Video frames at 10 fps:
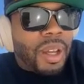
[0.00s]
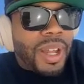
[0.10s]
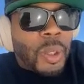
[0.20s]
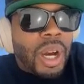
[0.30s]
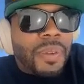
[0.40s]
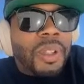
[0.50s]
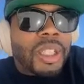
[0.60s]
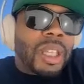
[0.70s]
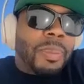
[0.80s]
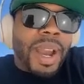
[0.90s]
that's why if you
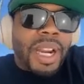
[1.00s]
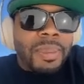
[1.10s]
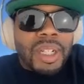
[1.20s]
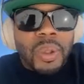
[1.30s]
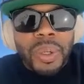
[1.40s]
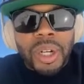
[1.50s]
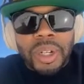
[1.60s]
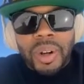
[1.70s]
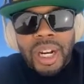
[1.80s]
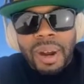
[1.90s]
look at the back of my
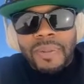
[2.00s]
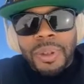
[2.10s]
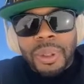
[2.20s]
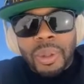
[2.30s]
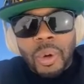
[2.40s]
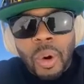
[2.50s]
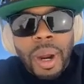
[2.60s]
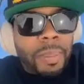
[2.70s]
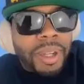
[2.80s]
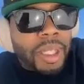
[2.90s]
career, I got my foot through the door
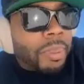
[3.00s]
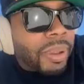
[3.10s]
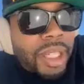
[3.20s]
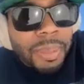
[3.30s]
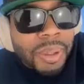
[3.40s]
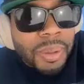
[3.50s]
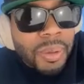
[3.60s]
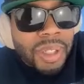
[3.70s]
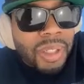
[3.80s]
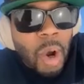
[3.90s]
by playing
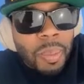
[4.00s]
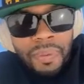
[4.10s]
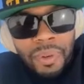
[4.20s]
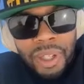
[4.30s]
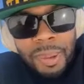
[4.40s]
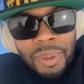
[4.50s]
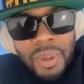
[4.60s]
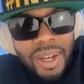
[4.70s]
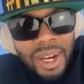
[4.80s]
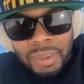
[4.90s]
blues and opening for a lot of
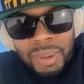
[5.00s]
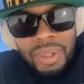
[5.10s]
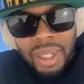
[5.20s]
blues acts, B.B.